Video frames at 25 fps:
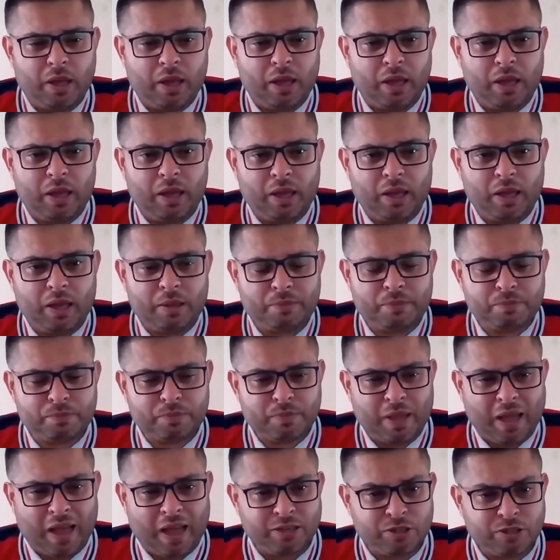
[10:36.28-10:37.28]
and
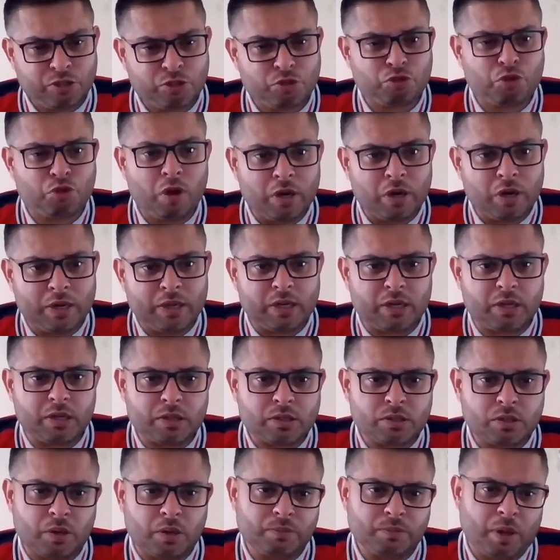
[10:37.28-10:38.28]
strong
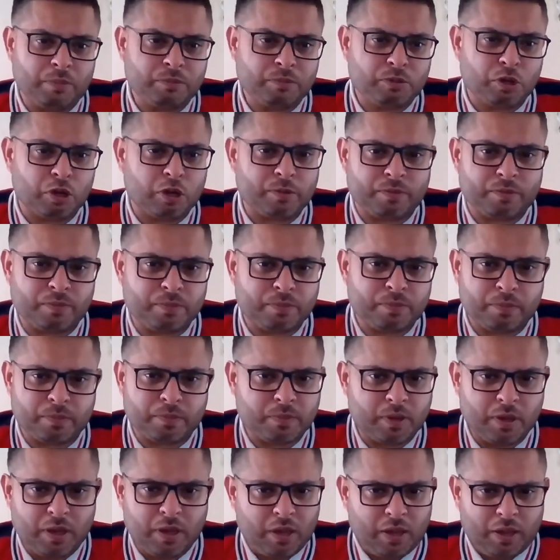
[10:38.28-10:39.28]
leaders. So I'm talking
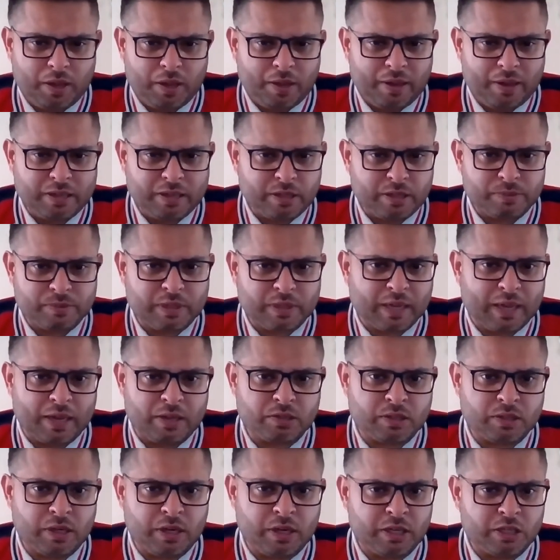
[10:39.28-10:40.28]
in terms of the
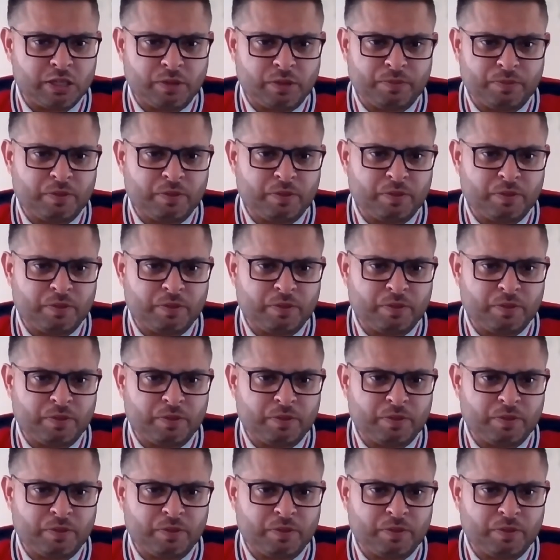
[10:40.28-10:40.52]
council leadership.